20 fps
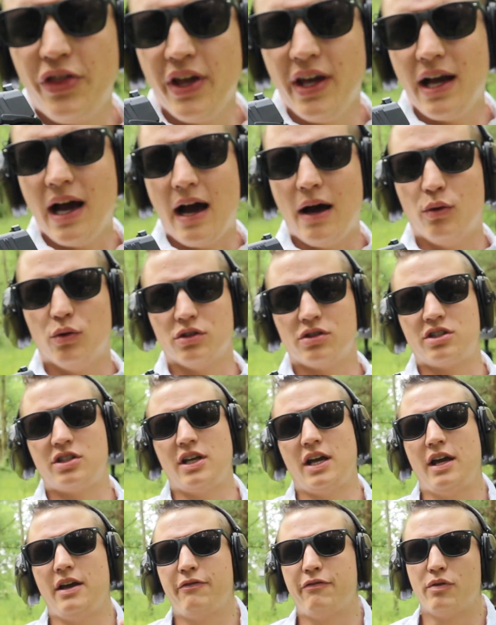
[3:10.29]
thing I will
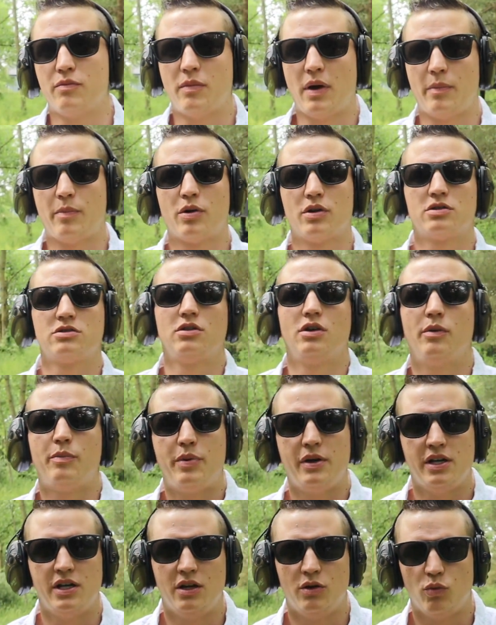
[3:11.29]
say from my personal
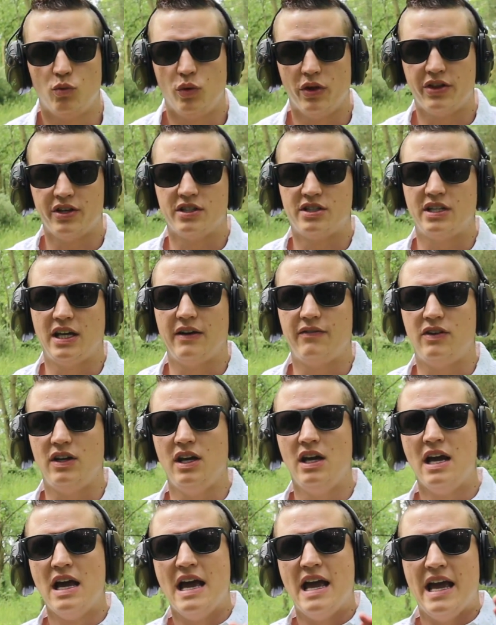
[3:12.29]
opinion with a
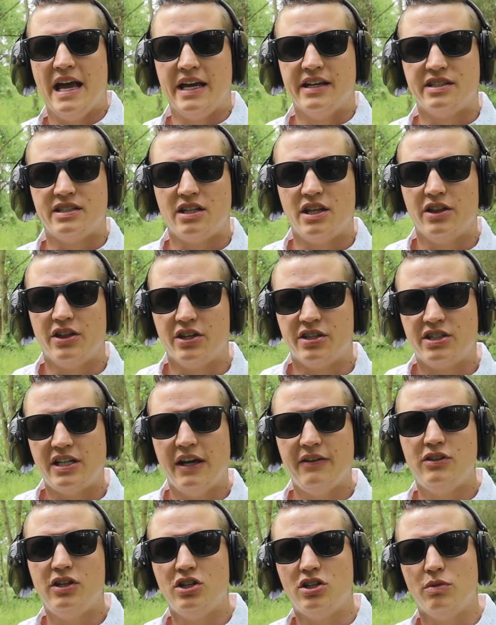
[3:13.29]
safety is the
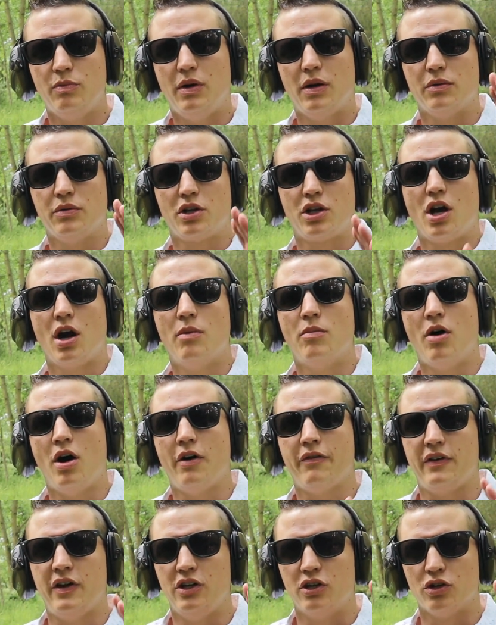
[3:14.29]
safety should be able to come
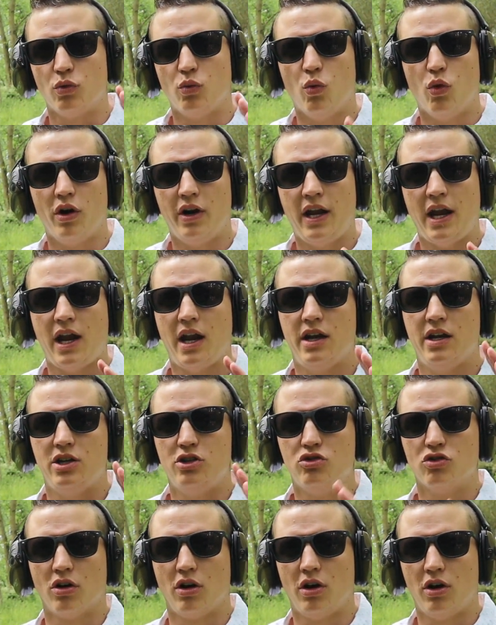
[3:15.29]
off in your one-handed
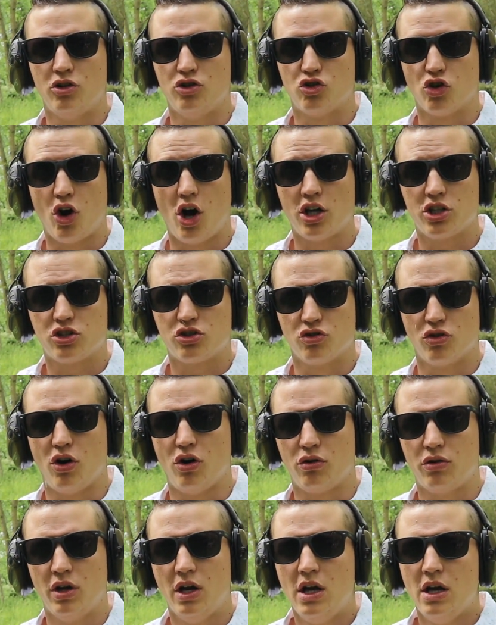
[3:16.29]
draw
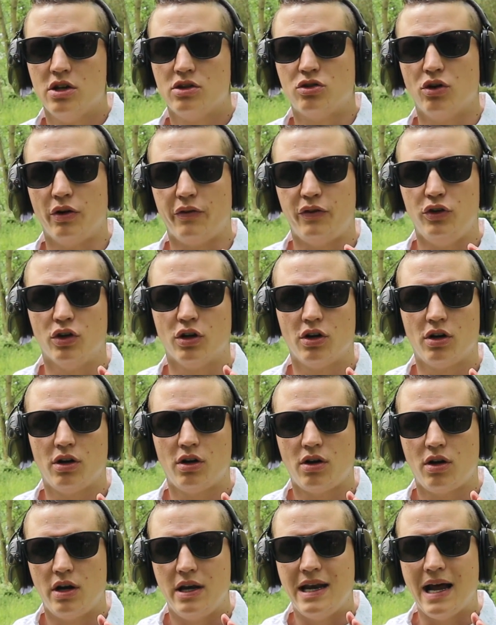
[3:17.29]
stroke. So if
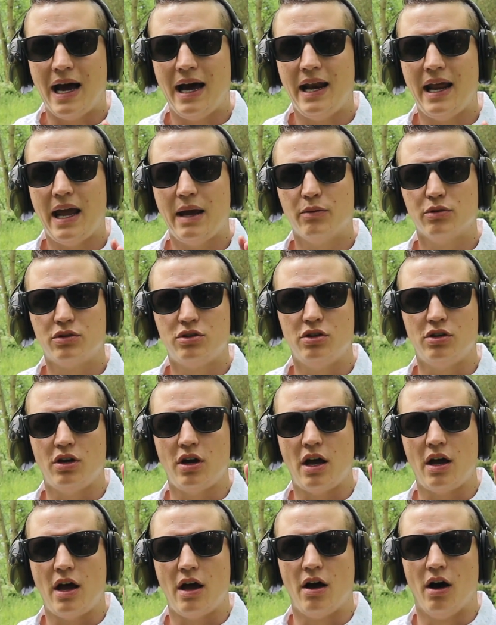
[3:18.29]
you're not able to
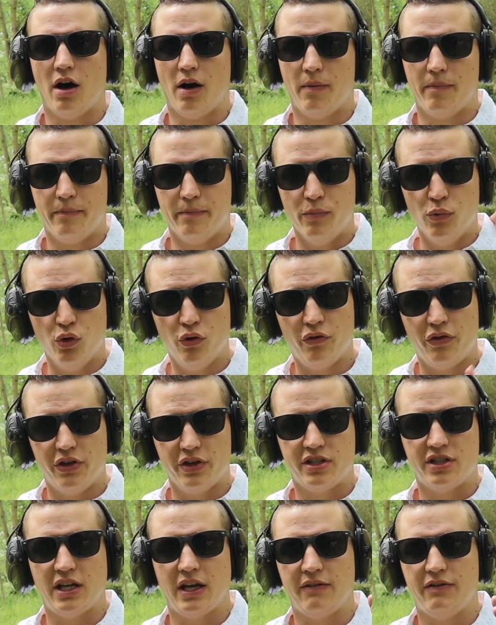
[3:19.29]
move the
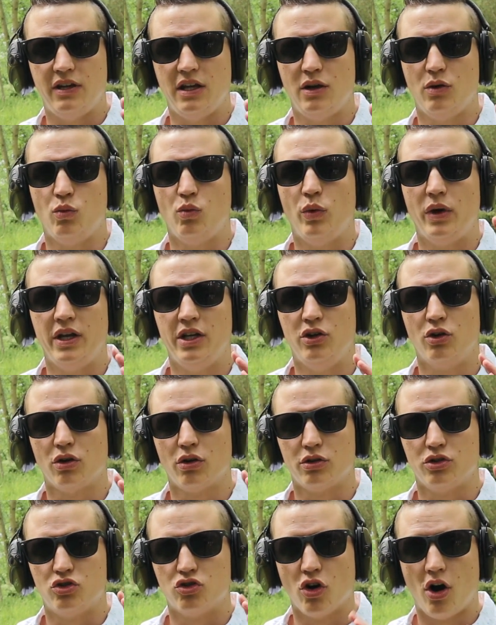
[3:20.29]
safety when
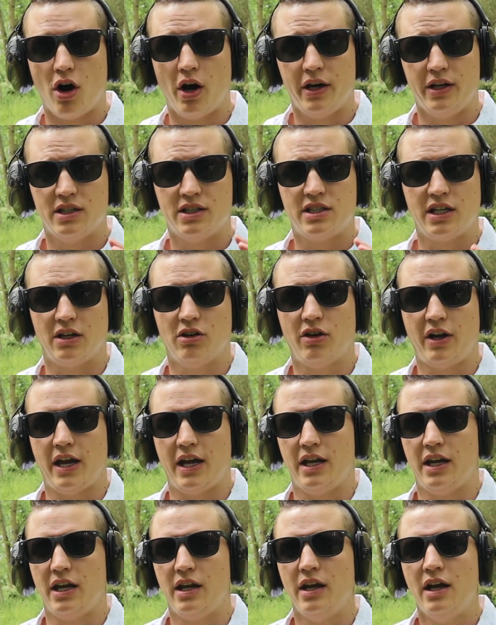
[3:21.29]
you're drawing
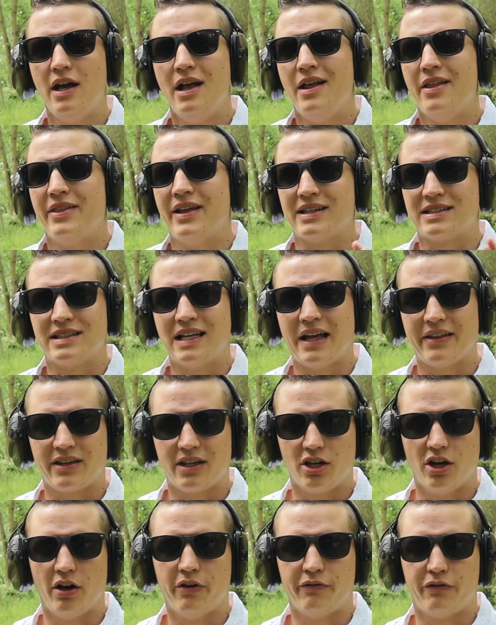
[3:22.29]
single-handed, that's not the
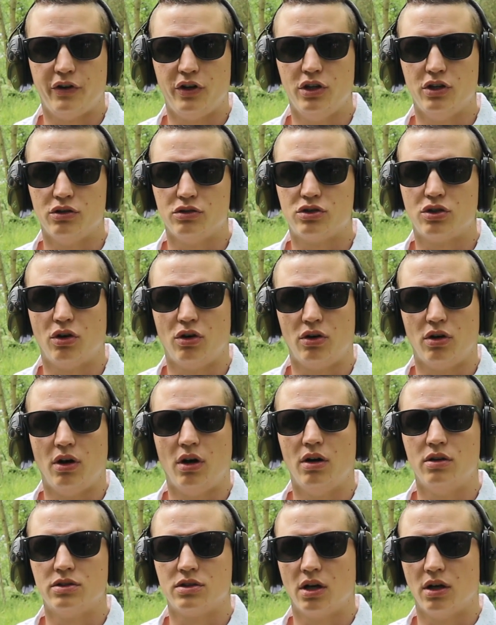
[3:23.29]
gun for you. So
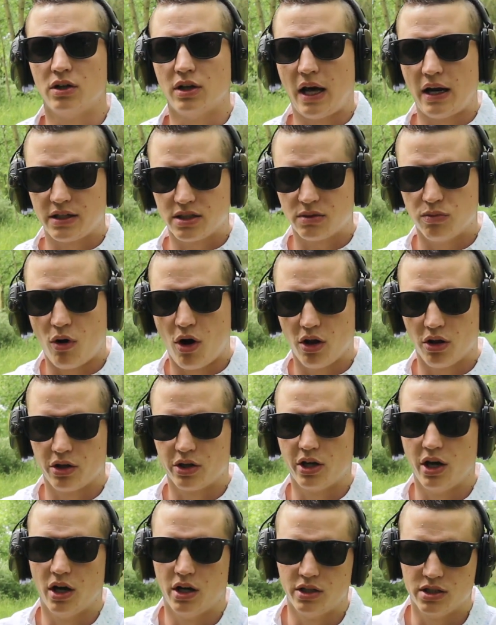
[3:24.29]
a lot of smaller
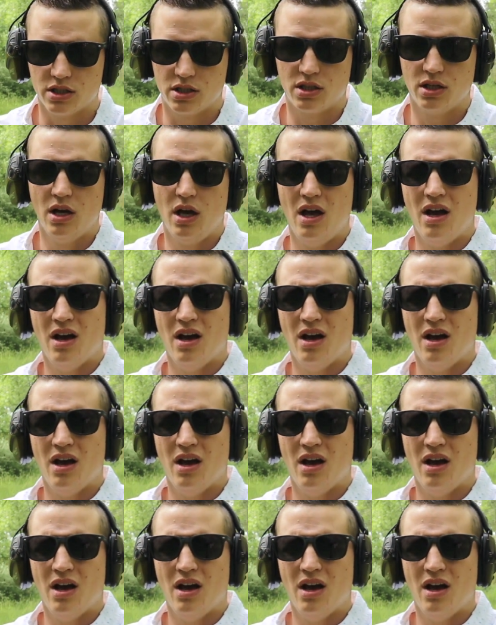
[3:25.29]
guns,